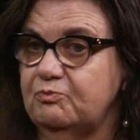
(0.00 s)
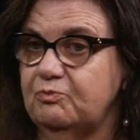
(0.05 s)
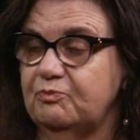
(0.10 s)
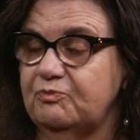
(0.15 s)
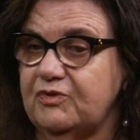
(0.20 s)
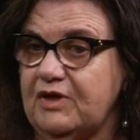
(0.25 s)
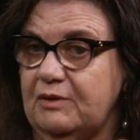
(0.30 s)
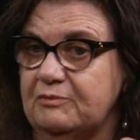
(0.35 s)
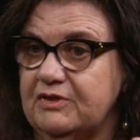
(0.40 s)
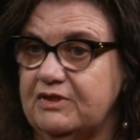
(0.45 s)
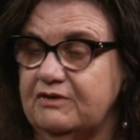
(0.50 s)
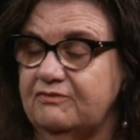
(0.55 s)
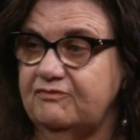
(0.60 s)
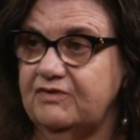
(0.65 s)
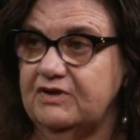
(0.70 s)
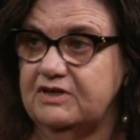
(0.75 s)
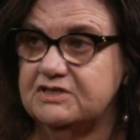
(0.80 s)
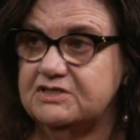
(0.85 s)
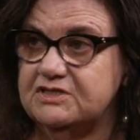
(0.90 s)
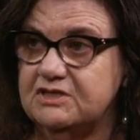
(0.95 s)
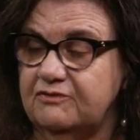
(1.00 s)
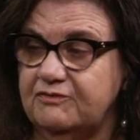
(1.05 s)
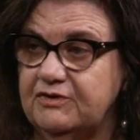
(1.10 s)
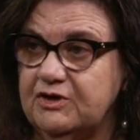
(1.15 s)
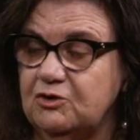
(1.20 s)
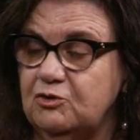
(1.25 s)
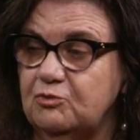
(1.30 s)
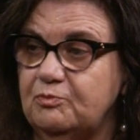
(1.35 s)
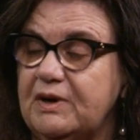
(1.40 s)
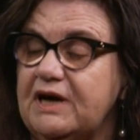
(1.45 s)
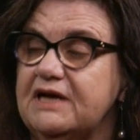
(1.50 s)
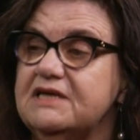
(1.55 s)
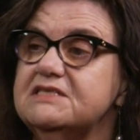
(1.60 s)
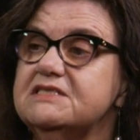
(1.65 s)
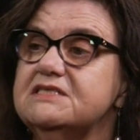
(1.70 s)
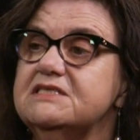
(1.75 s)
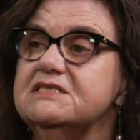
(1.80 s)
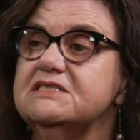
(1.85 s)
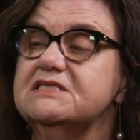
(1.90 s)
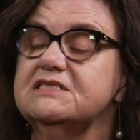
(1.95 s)
some of the philosophical
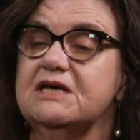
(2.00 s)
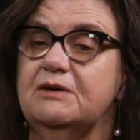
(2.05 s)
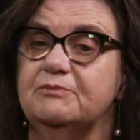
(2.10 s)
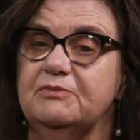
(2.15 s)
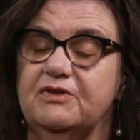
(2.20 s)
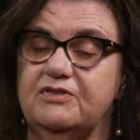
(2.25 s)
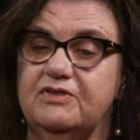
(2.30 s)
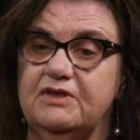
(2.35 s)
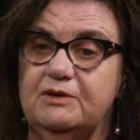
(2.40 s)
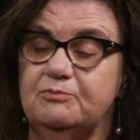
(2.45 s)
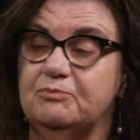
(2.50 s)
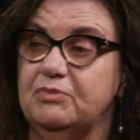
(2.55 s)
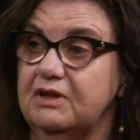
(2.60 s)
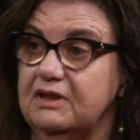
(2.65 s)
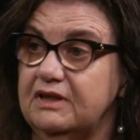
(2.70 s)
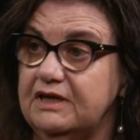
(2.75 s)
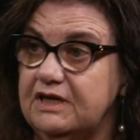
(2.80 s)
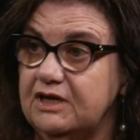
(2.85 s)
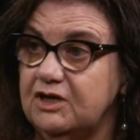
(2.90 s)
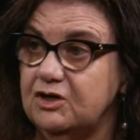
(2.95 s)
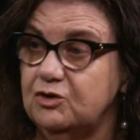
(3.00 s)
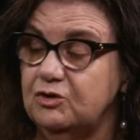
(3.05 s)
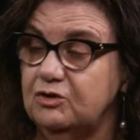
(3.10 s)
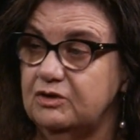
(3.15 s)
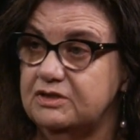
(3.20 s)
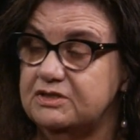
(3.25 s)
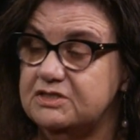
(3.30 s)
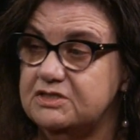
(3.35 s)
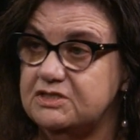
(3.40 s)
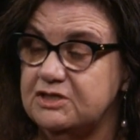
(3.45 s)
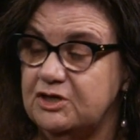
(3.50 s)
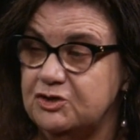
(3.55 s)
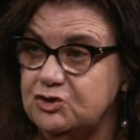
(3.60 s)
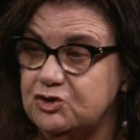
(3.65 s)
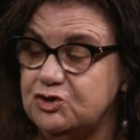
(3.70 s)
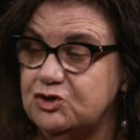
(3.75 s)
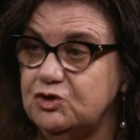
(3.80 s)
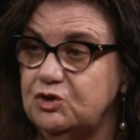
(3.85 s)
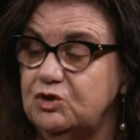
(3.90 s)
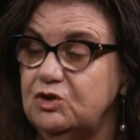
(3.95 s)
basis, some of the political and
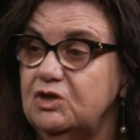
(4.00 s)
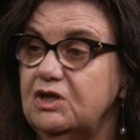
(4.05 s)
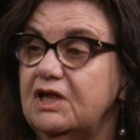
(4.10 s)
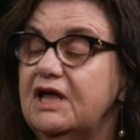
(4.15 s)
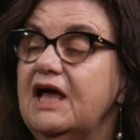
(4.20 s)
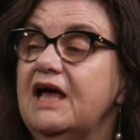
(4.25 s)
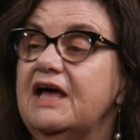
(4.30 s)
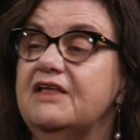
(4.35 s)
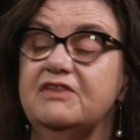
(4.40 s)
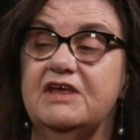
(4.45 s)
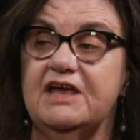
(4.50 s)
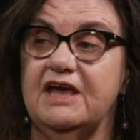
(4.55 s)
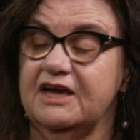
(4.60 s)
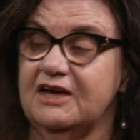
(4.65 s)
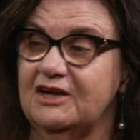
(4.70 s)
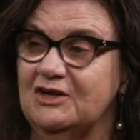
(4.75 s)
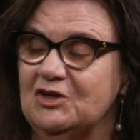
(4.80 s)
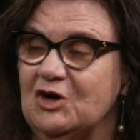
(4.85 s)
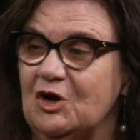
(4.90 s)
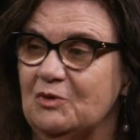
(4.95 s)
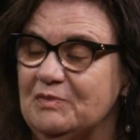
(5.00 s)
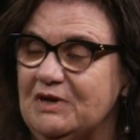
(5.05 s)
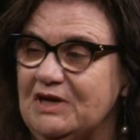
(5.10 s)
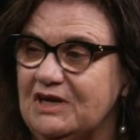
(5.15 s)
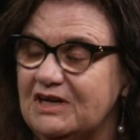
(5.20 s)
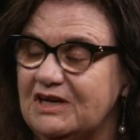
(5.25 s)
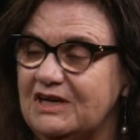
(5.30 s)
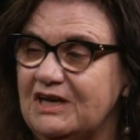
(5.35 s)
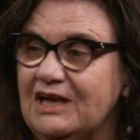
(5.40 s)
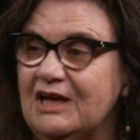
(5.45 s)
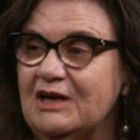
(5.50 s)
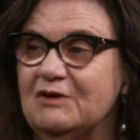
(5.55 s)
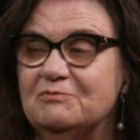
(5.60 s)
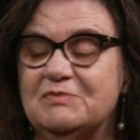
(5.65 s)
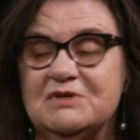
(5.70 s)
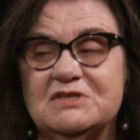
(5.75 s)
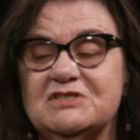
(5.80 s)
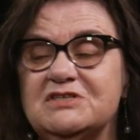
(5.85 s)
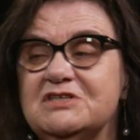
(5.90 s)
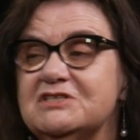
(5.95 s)
social, the economic,
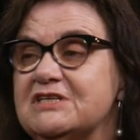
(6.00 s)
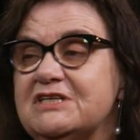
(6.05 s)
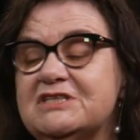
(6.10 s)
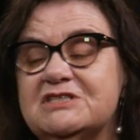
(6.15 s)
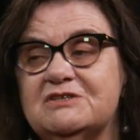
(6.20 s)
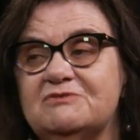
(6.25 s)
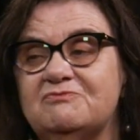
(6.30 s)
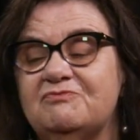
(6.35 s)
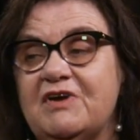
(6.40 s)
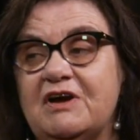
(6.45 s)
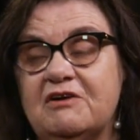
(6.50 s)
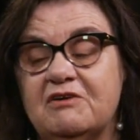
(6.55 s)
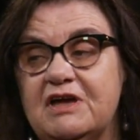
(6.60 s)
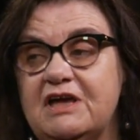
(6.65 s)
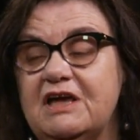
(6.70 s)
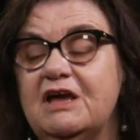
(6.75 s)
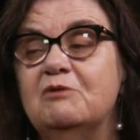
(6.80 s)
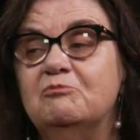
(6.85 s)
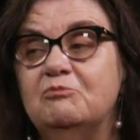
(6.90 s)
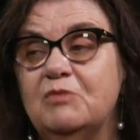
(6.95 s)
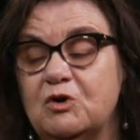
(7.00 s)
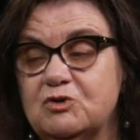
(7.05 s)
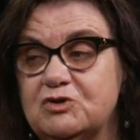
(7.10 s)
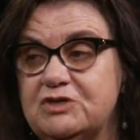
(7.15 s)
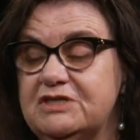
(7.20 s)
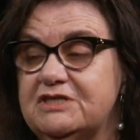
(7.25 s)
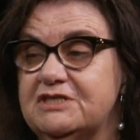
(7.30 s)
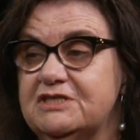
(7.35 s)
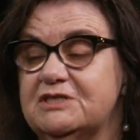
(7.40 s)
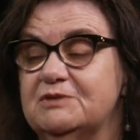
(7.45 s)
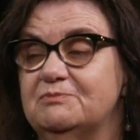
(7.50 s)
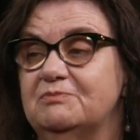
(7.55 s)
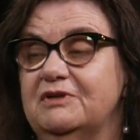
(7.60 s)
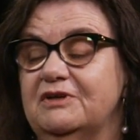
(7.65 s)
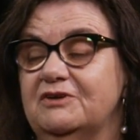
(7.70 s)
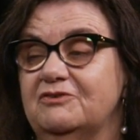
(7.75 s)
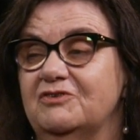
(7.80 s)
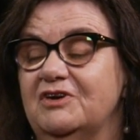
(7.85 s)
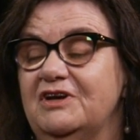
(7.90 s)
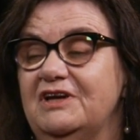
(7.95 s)
business. It's very
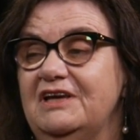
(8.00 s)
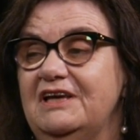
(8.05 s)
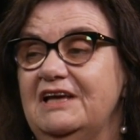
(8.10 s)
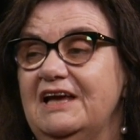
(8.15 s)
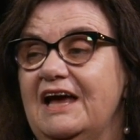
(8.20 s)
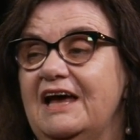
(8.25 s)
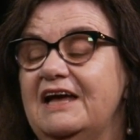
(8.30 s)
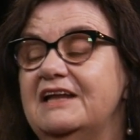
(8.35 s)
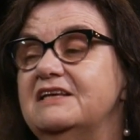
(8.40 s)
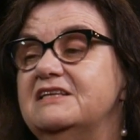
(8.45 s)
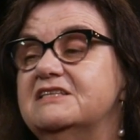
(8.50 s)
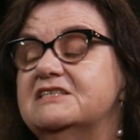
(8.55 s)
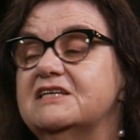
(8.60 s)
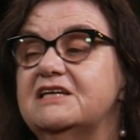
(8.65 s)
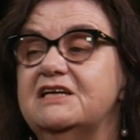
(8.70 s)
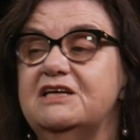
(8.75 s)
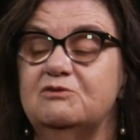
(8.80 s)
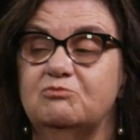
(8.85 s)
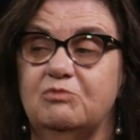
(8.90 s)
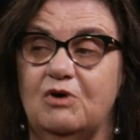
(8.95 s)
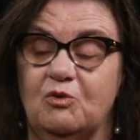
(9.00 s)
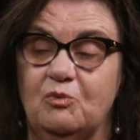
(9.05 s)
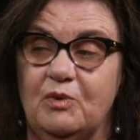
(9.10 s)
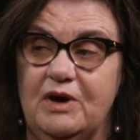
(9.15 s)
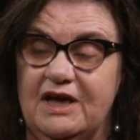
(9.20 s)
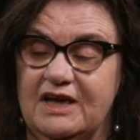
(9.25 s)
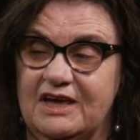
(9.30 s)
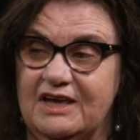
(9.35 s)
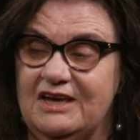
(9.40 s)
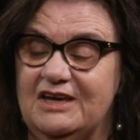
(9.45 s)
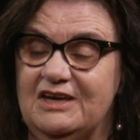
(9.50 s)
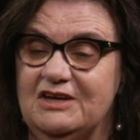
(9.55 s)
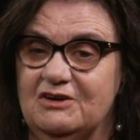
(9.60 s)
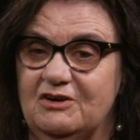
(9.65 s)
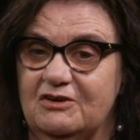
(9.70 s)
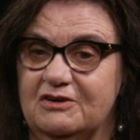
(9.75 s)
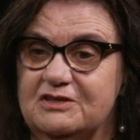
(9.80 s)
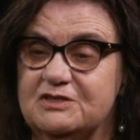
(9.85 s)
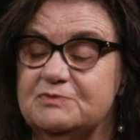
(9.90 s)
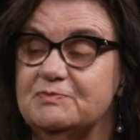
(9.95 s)
multidisciplinary, and indeed what we're keen
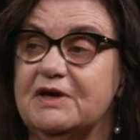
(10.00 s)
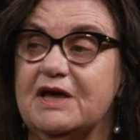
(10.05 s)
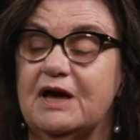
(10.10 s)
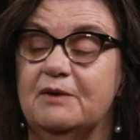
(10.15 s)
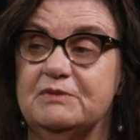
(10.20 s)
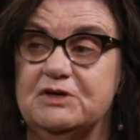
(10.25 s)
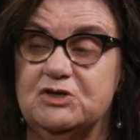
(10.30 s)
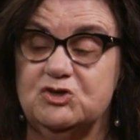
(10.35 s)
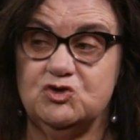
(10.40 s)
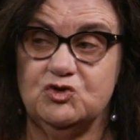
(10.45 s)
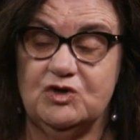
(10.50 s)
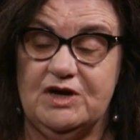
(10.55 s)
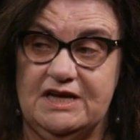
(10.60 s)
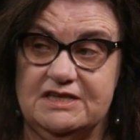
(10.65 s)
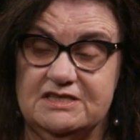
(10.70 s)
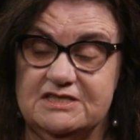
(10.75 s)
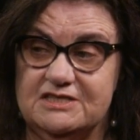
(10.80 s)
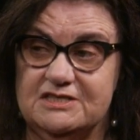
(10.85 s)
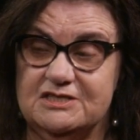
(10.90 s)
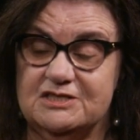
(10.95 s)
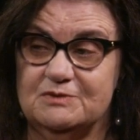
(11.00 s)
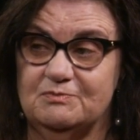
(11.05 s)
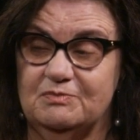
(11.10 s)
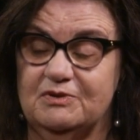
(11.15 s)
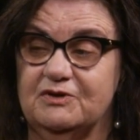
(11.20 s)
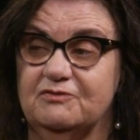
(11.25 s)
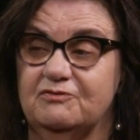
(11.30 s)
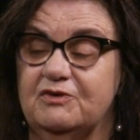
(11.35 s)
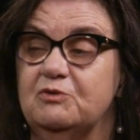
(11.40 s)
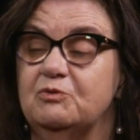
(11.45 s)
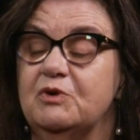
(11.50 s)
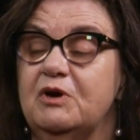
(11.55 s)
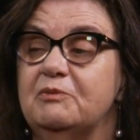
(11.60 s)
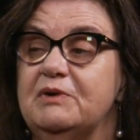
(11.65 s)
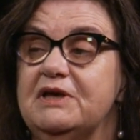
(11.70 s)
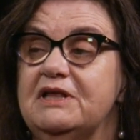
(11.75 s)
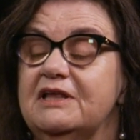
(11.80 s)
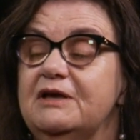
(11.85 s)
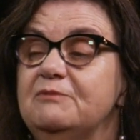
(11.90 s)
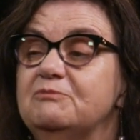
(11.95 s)
on is becoming transdisciplinary, where
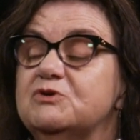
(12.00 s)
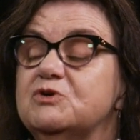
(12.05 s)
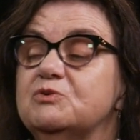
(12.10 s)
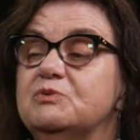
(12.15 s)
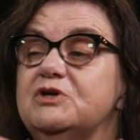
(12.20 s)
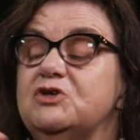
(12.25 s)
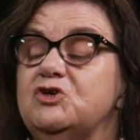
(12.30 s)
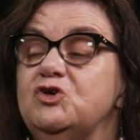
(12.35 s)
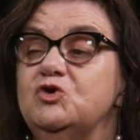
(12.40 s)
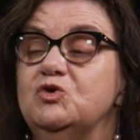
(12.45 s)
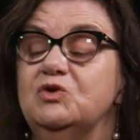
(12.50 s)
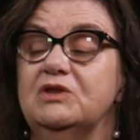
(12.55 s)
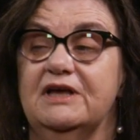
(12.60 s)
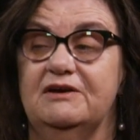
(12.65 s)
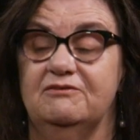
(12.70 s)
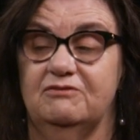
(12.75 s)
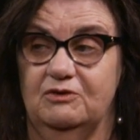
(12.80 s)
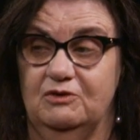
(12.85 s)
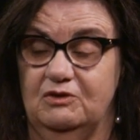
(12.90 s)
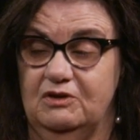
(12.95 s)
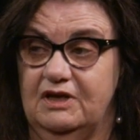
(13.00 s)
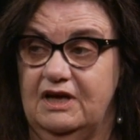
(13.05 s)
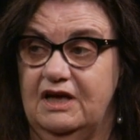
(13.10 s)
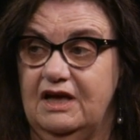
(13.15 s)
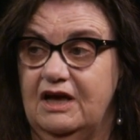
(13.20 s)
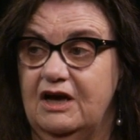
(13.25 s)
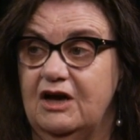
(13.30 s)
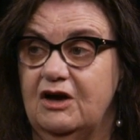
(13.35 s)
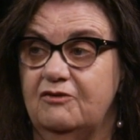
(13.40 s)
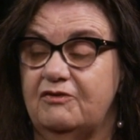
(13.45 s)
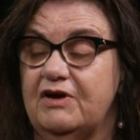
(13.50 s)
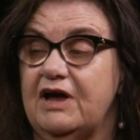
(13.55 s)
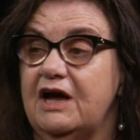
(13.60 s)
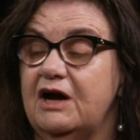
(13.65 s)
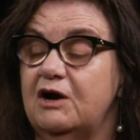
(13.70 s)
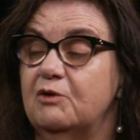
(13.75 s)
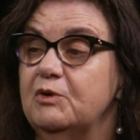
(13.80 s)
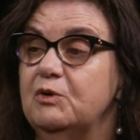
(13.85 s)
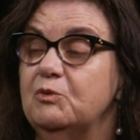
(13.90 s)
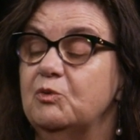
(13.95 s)
we leap to a new level of
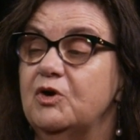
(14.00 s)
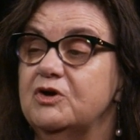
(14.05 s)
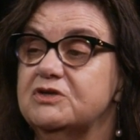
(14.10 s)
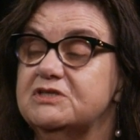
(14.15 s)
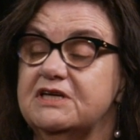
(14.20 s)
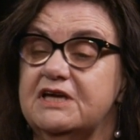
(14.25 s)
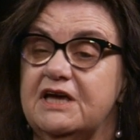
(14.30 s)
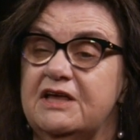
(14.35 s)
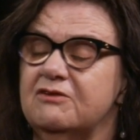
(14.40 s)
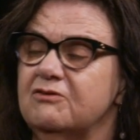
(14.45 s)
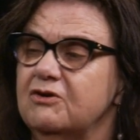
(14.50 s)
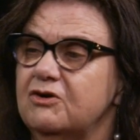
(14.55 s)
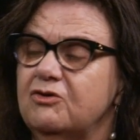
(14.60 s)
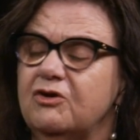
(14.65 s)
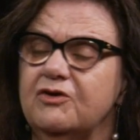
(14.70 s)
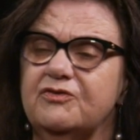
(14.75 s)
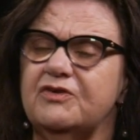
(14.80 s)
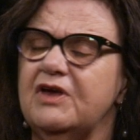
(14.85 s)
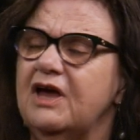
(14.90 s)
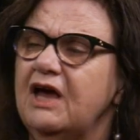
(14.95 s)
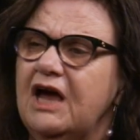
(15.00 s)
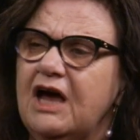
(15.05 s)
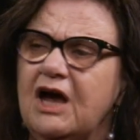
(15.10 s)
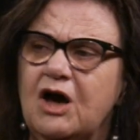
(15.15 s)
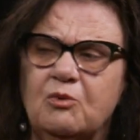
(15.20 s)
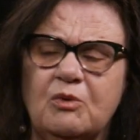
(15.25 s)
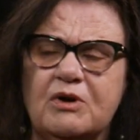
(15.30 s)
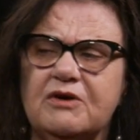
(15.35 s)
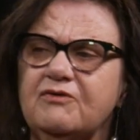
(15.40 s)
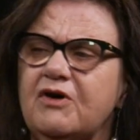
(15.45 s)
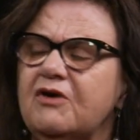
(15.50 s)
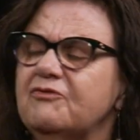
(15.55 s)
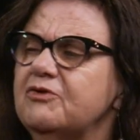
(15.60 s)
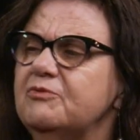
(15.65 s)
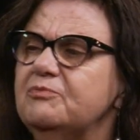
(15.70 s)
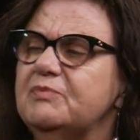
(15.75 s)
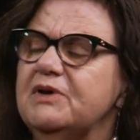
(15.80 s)
how we work together across what have often